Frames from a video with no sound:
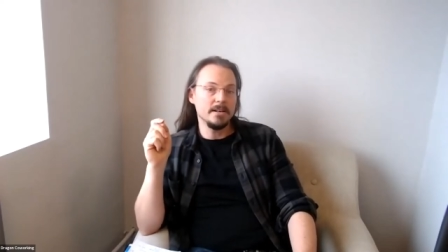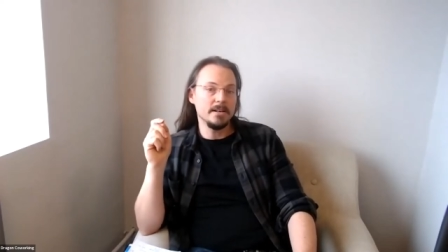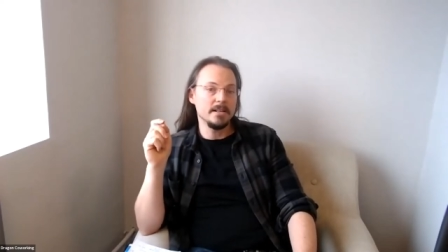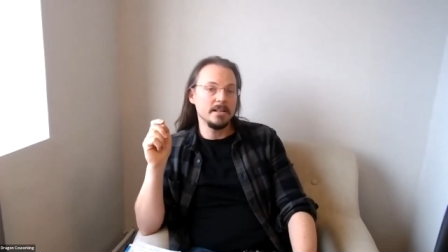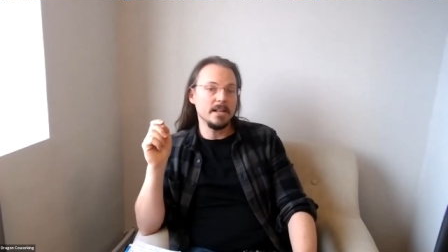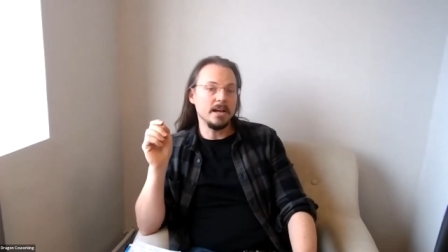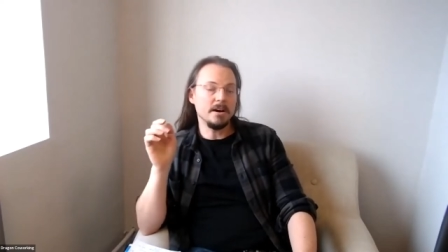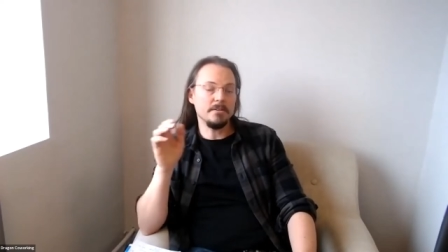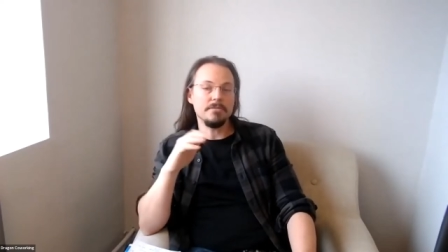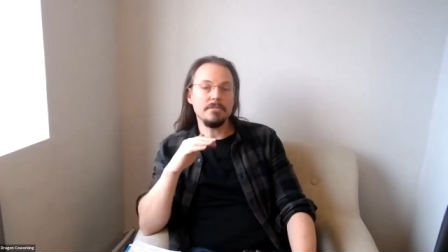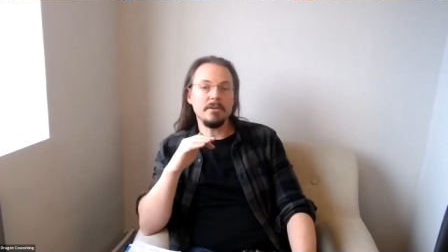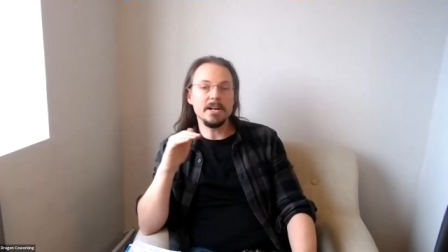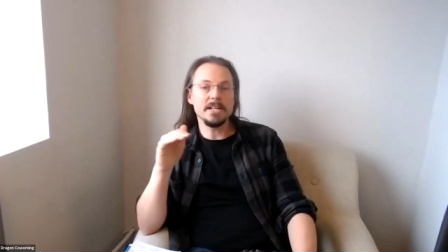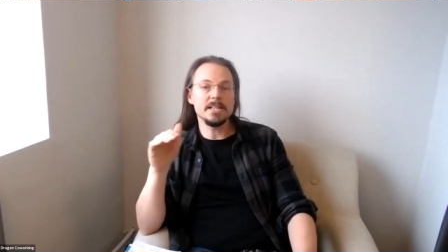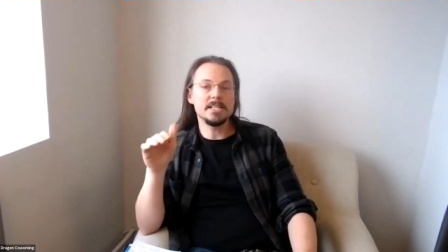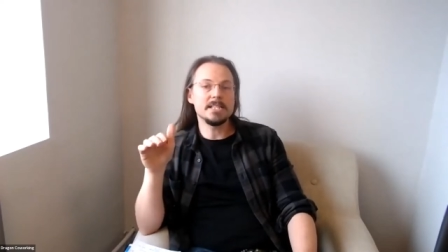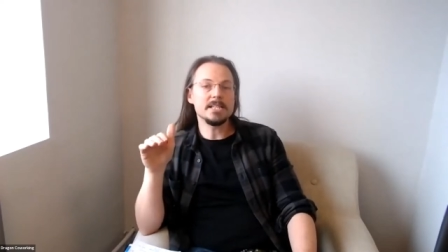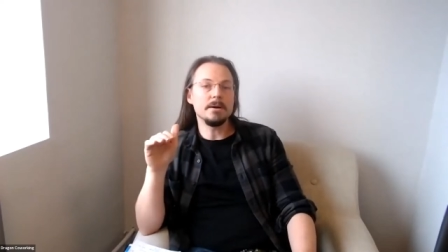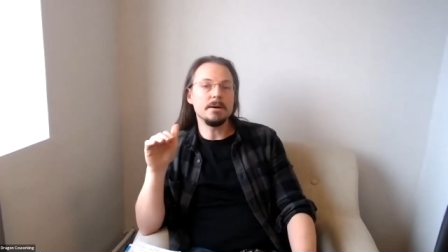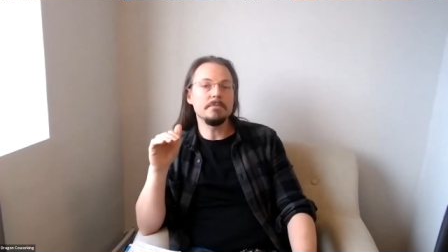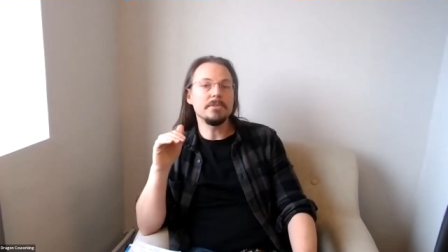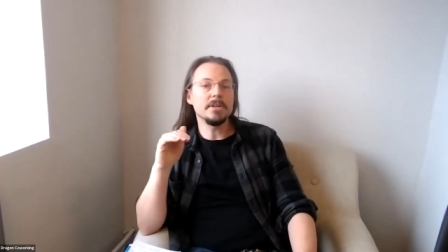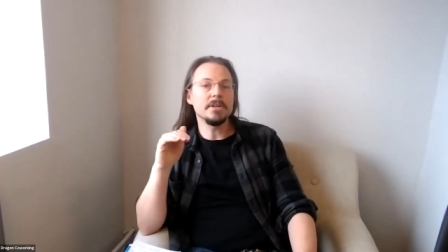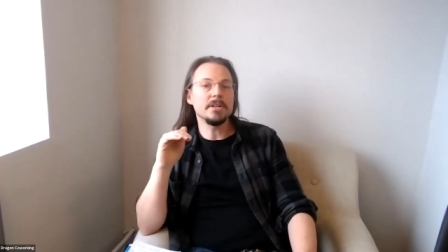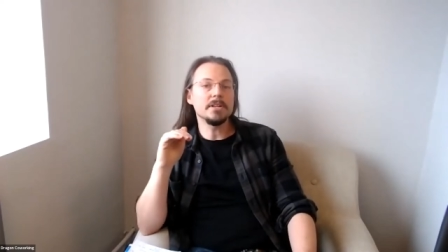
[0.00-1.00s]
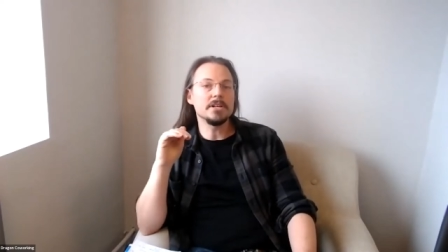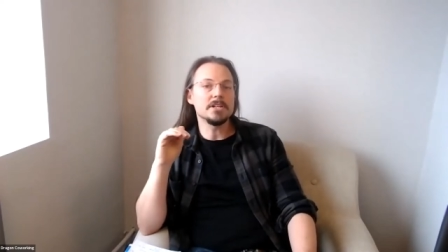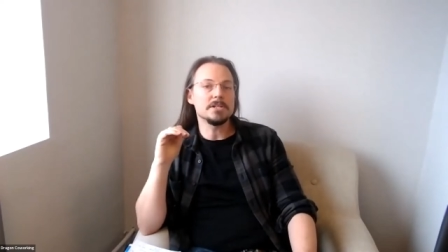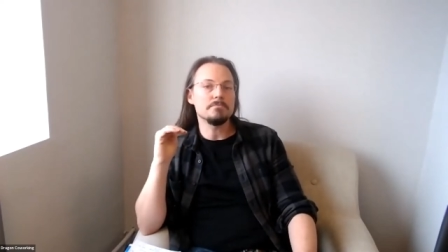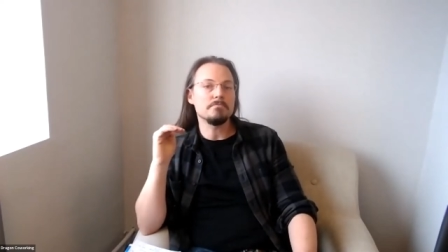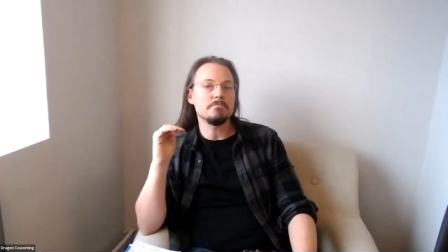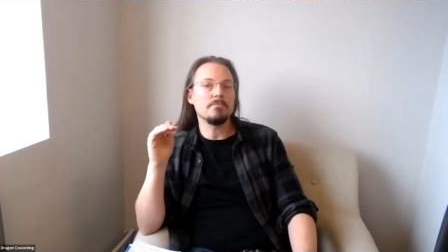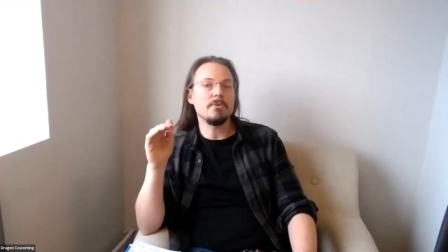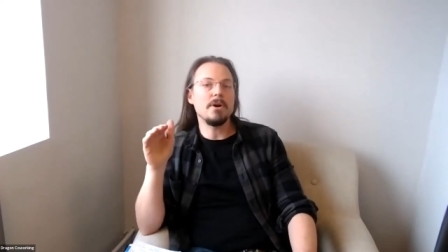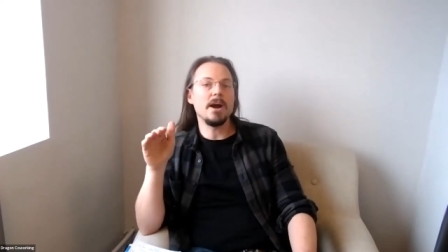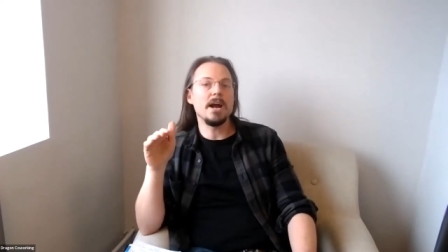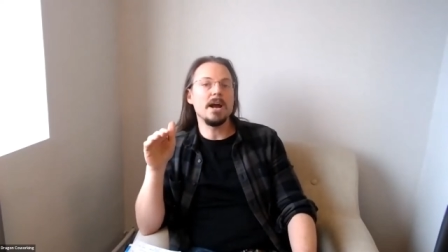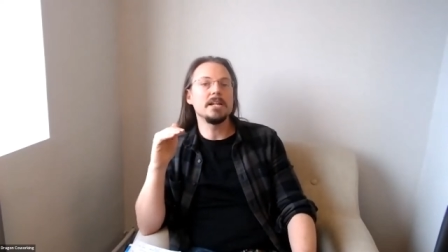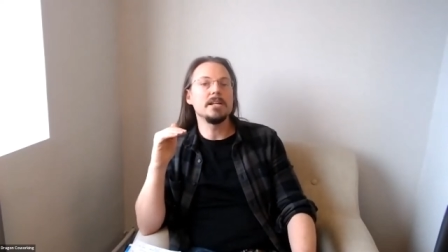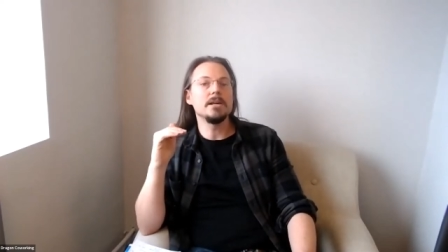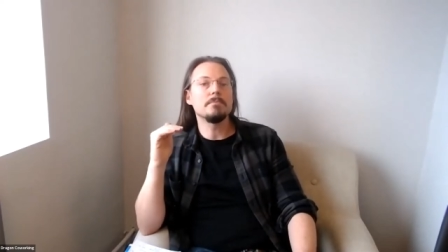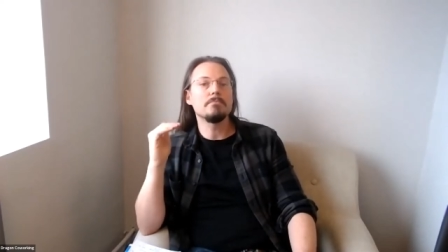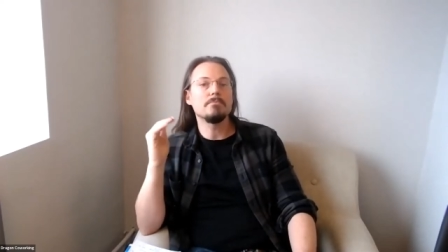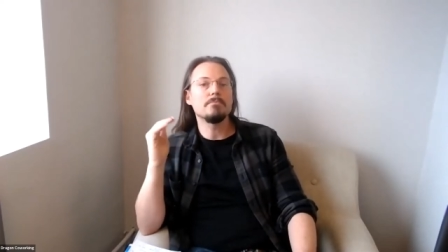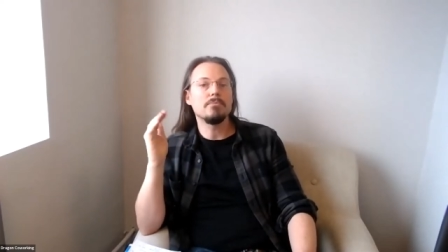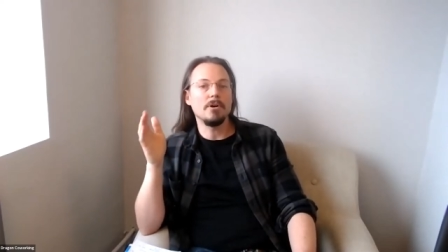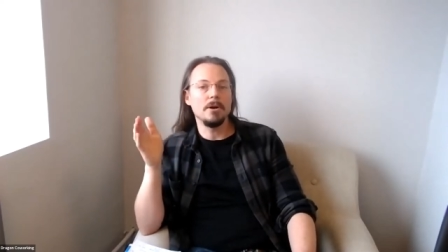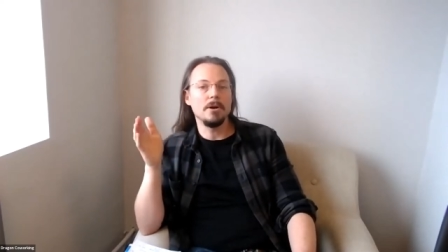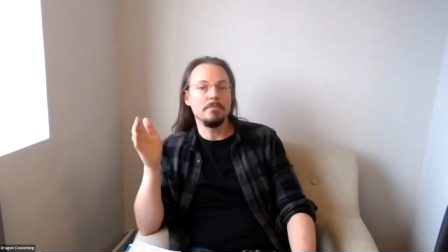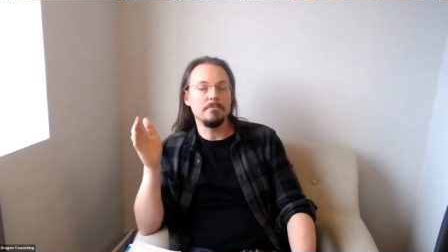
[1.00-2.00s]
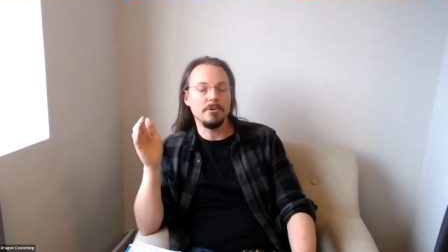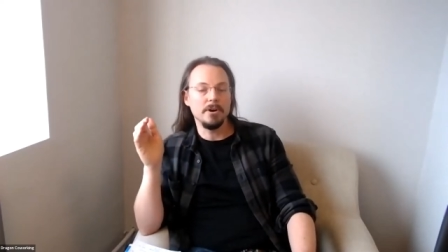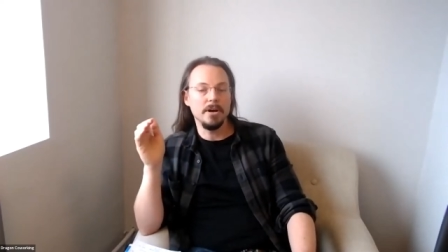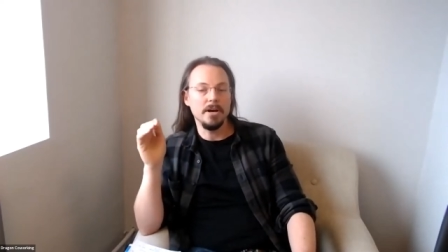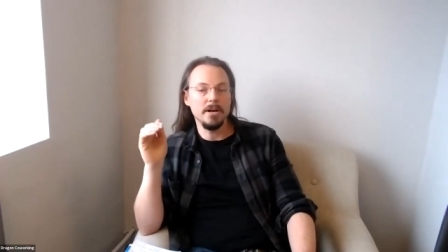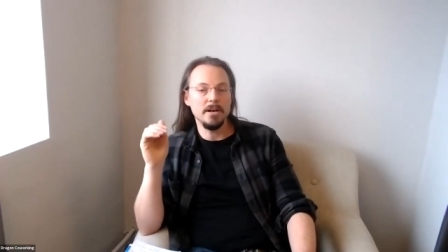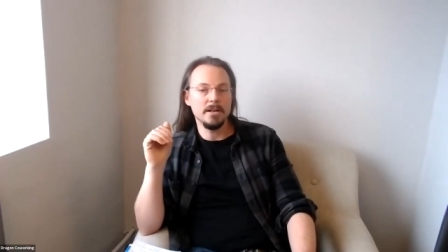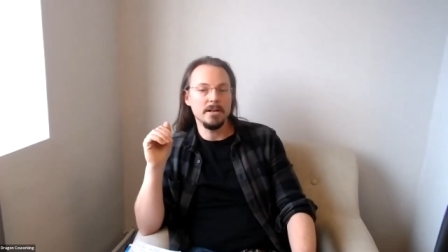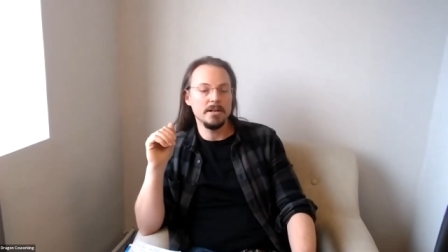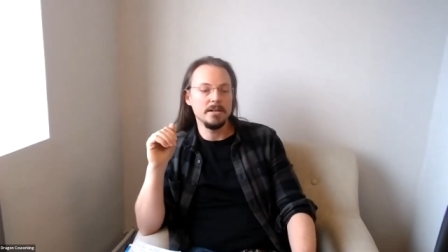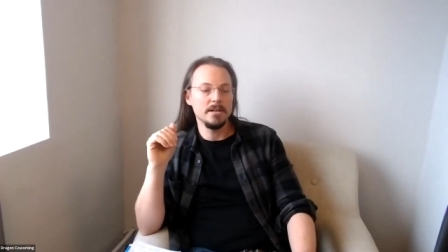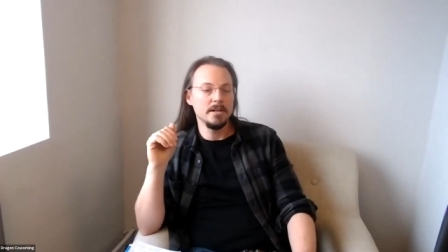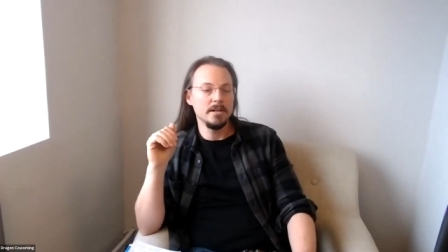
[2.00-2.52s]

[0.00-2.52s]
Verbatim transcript: Now find something that's brand appropriate,